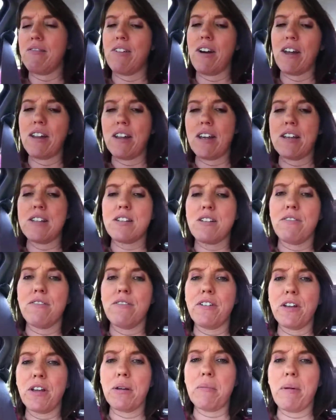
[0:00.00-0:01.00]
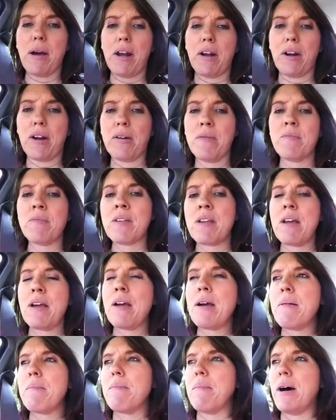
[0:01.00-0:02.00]
And finally I started feeling better,
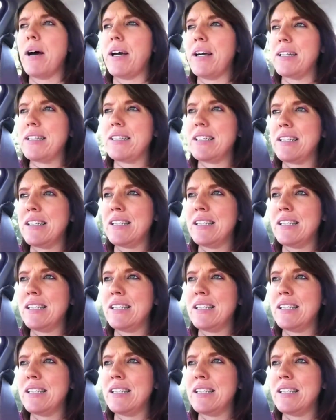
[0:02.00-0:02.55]
but